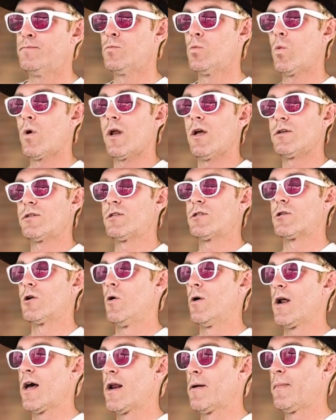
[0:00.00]
What else is
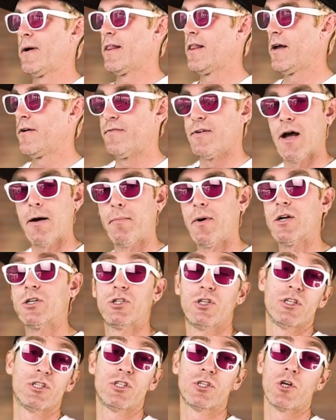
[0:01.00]
going on in my life? Not much.
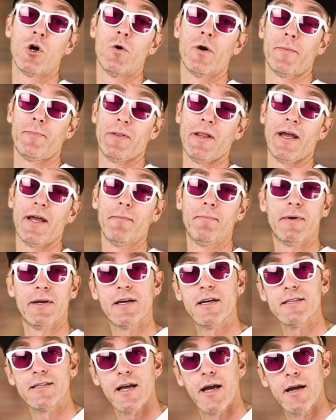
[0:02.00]
This is going to plate
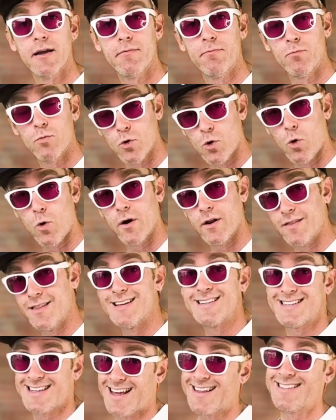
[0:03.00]
because I'm recording
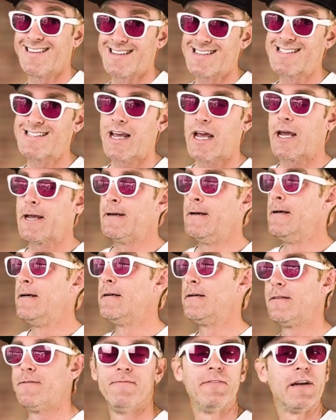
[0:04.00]
this on this day.
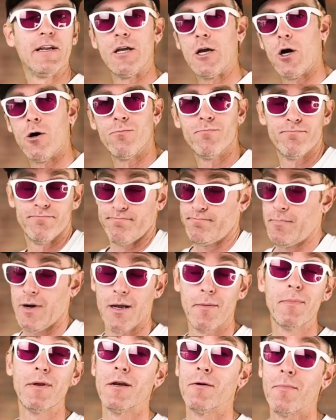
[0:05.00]
Video
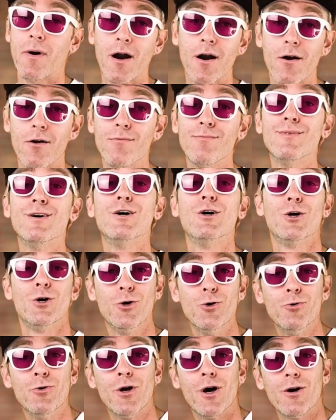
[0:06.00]
might be tomorrow.
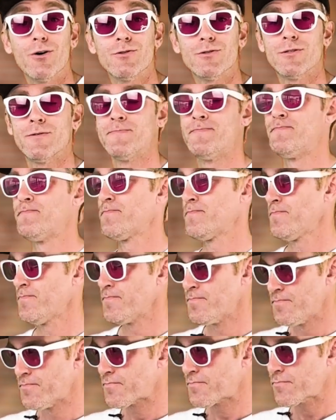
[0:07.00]
Who knows?
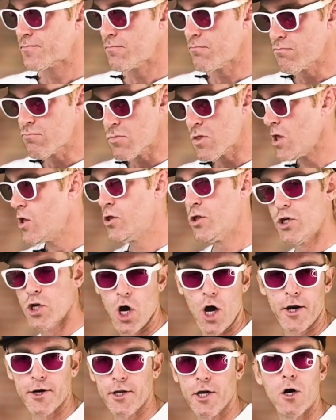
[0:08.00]
The
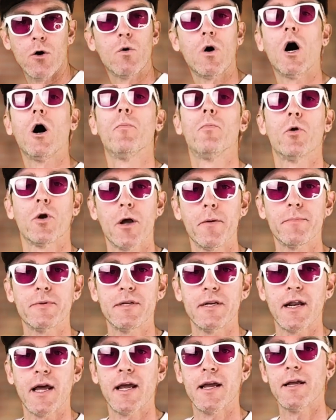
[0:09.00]
audio I'll put up
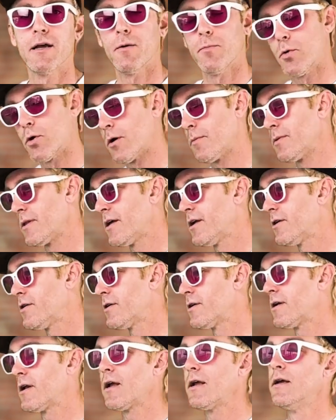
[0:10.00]
today. I'll put up later
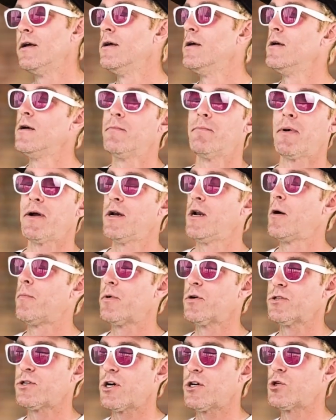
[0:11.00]
today. My
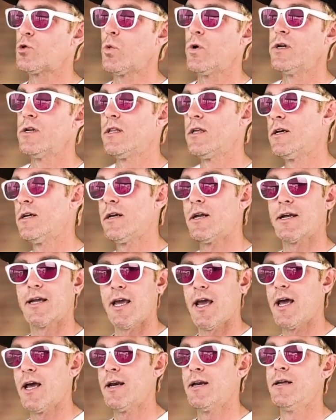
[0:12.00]
numbers are dwindling
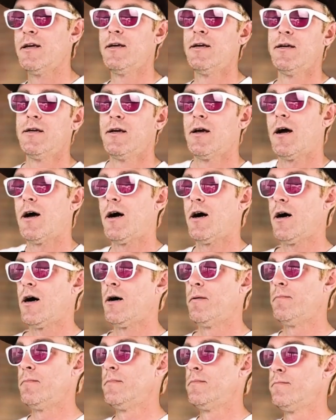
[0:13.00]
again,
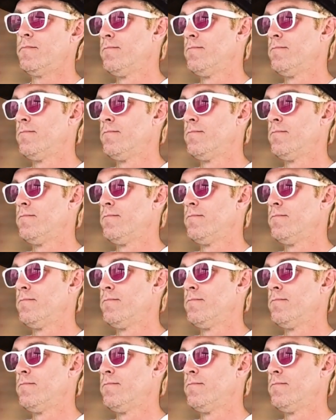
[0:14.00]
but